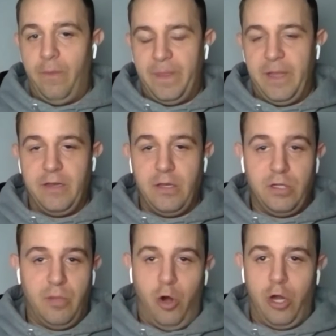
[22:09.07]
and then
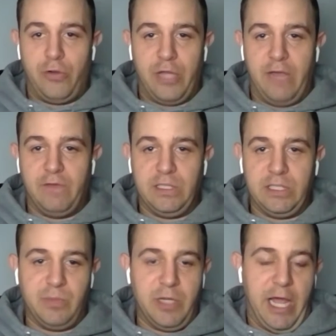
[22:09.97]
Demario Davis has
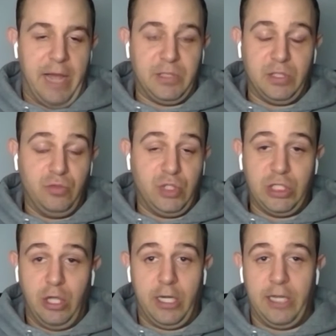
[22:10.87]
been an absolute
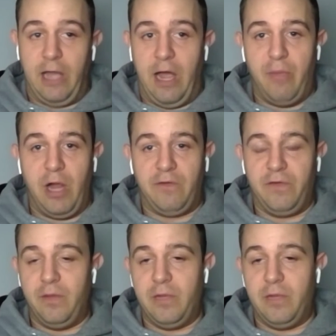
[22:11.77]
stud at linebacker for them.